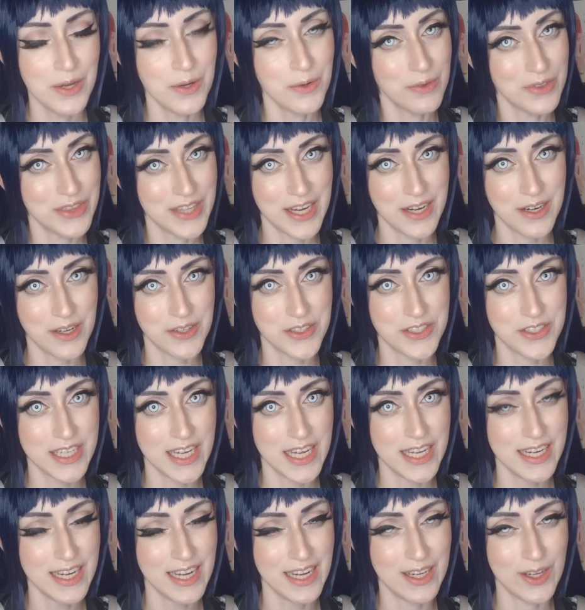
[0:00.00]
With that all
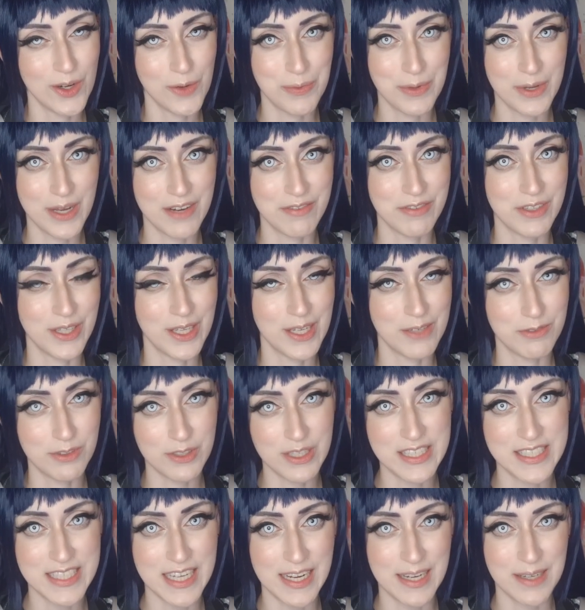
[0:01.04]
said, I hope you have a lovely
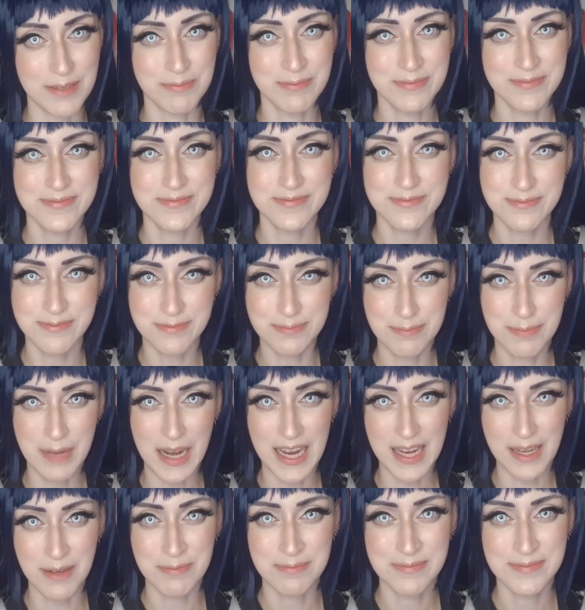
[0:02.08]
day.
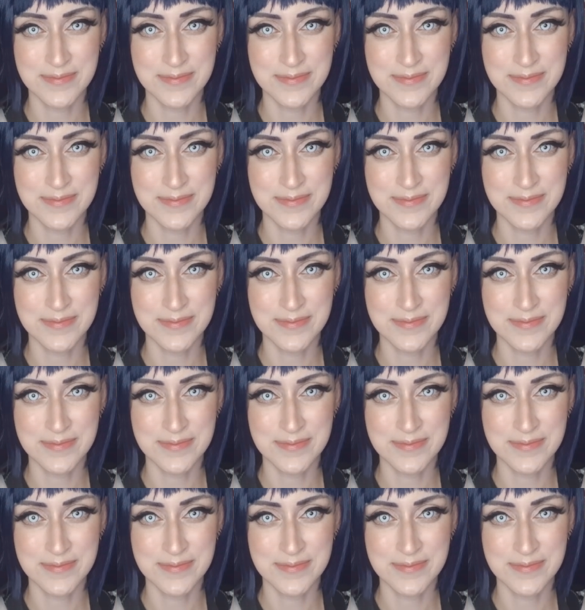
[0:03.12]
Bye.